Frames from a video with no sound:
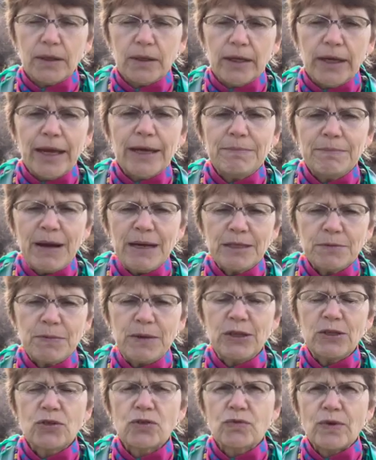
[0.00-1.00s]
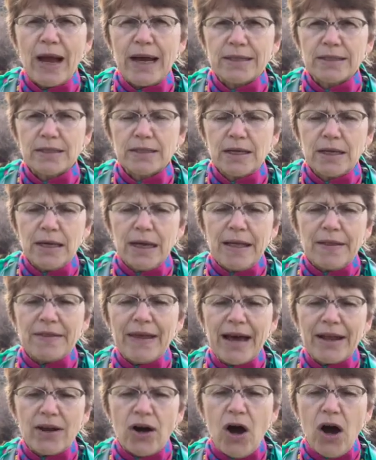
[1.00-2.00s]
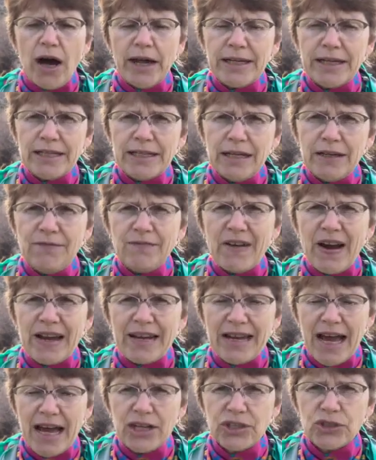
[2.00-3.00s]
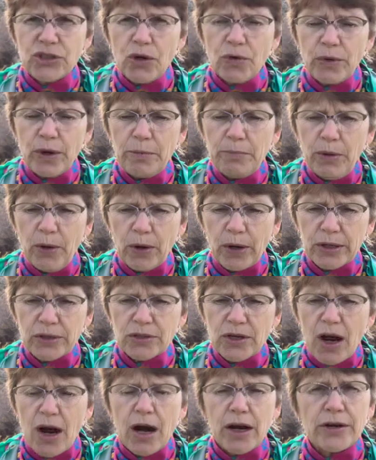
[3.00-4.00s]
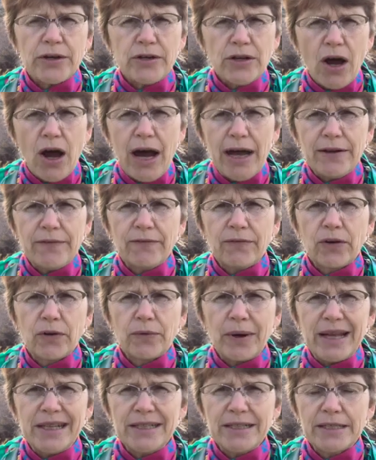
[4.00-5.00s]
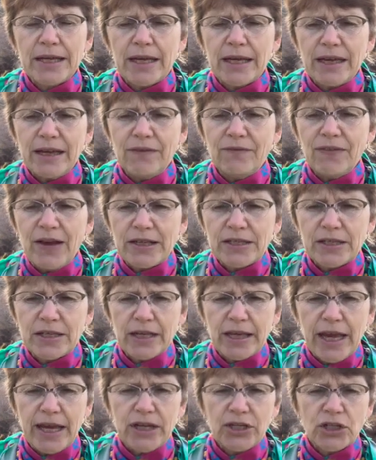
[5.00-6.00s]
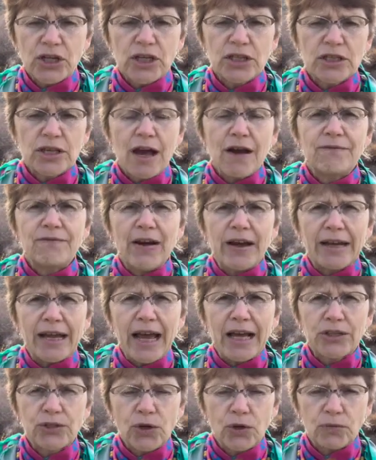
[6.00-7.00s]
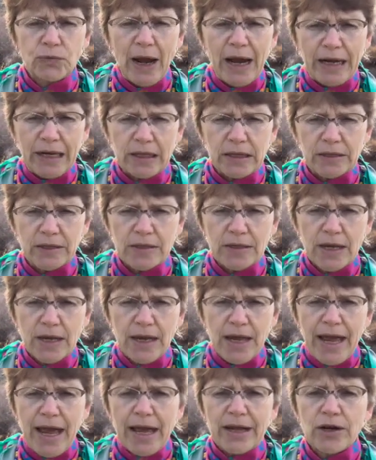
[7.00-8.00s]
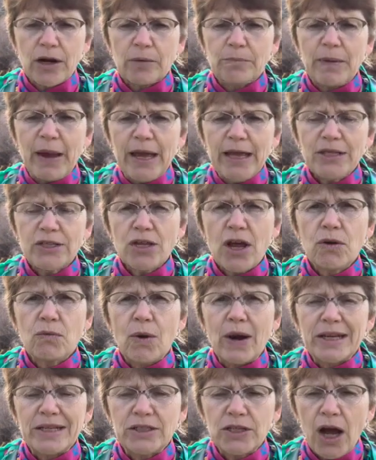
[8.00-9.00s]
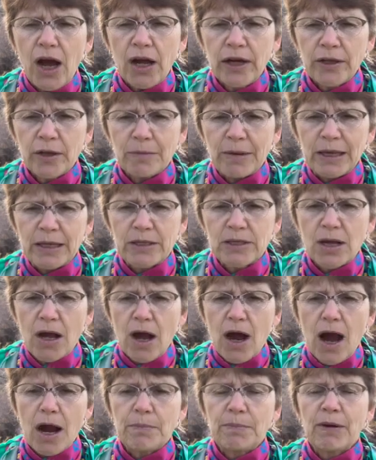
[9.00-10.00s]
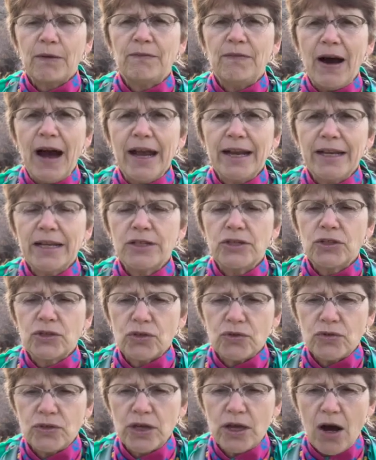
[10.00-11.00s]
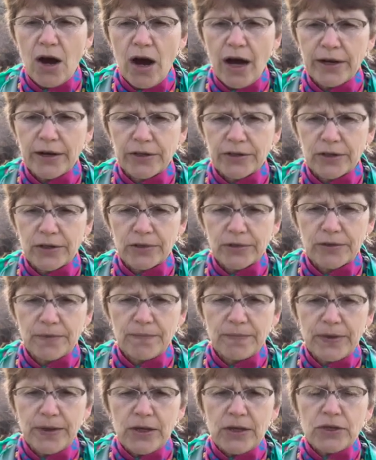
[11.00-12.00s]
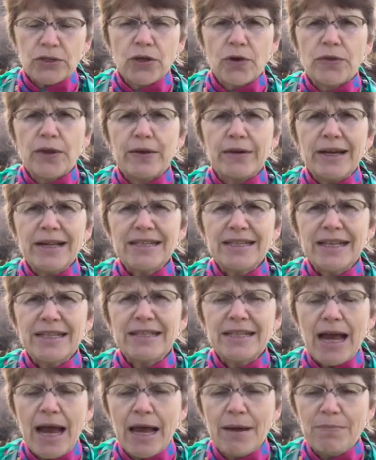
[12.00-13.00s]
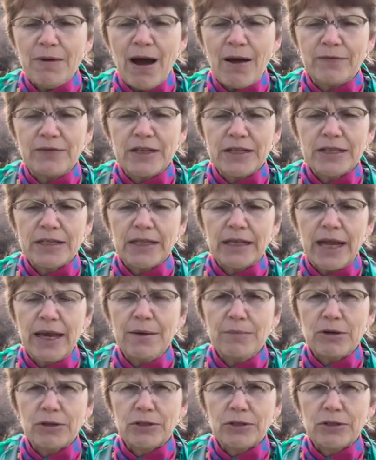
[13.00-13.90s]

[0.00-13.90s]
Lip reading: It must be stressed that audited financial reports are not forensic investigations of financial records and are based on what documents are provided to the auditors. So there is a type of disclaimer